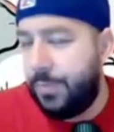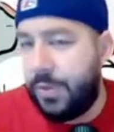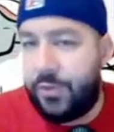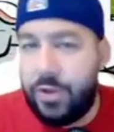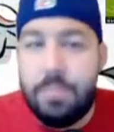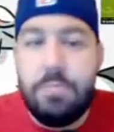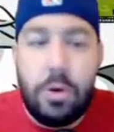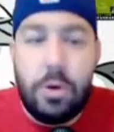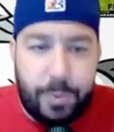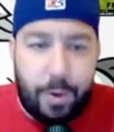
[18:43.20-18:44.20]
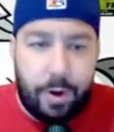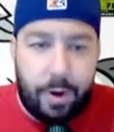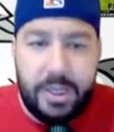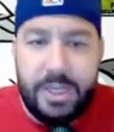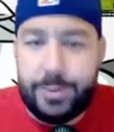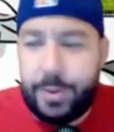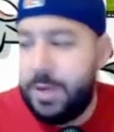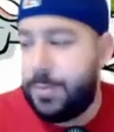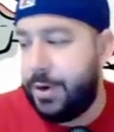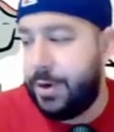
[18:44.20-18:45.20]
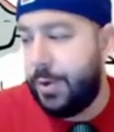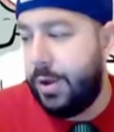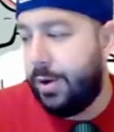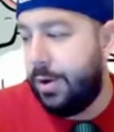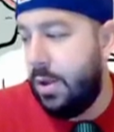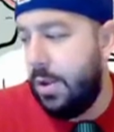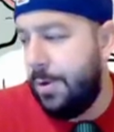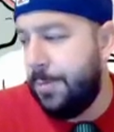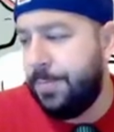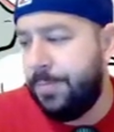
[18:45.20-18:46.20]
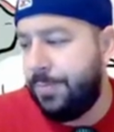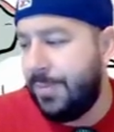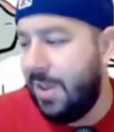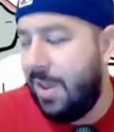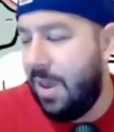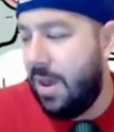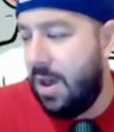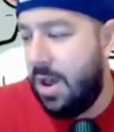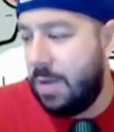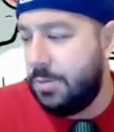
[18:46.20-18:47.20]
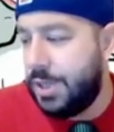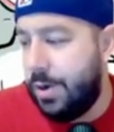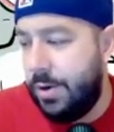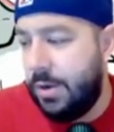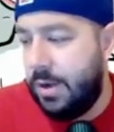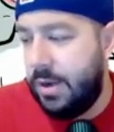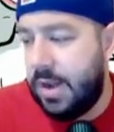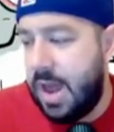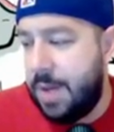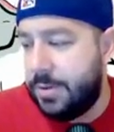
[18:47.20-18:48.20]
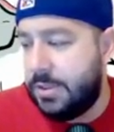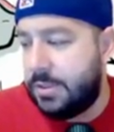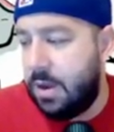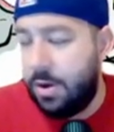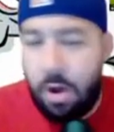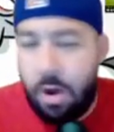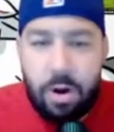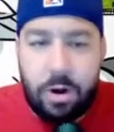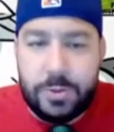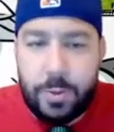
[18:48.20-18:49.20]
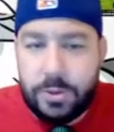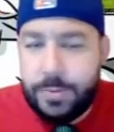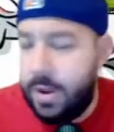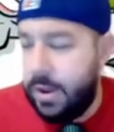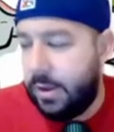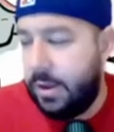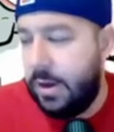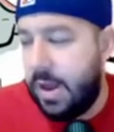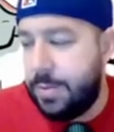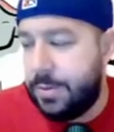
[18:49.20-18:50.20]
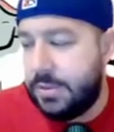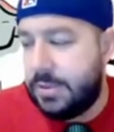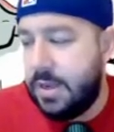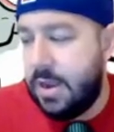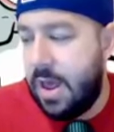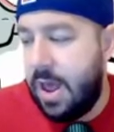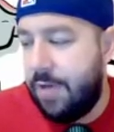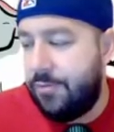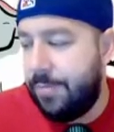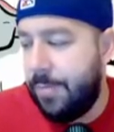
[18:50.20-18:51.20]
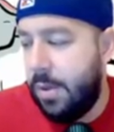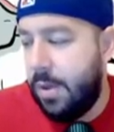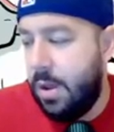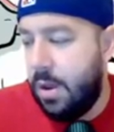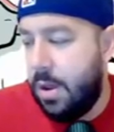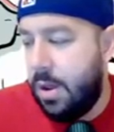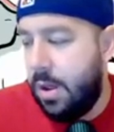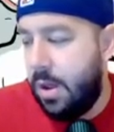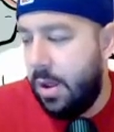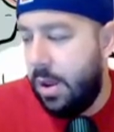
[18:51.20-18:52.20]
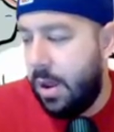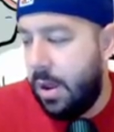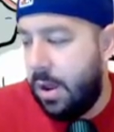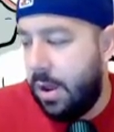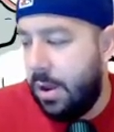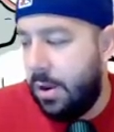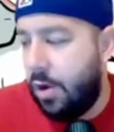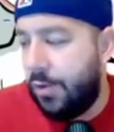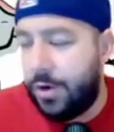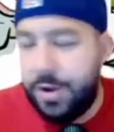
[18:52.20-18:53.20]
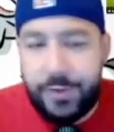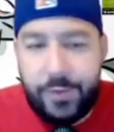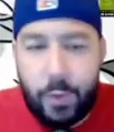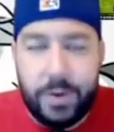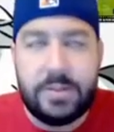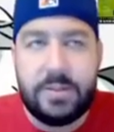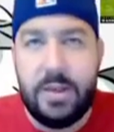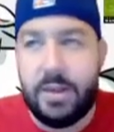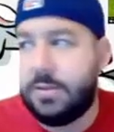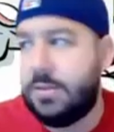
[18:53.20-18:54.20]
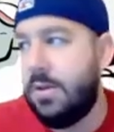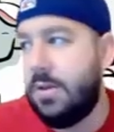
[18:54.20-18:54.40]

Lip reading: for the most part, he's played pretty well. Yeah, I'm showing Indianapolis on RR Sports Betting, Indianapolis 10.5 and over under 46.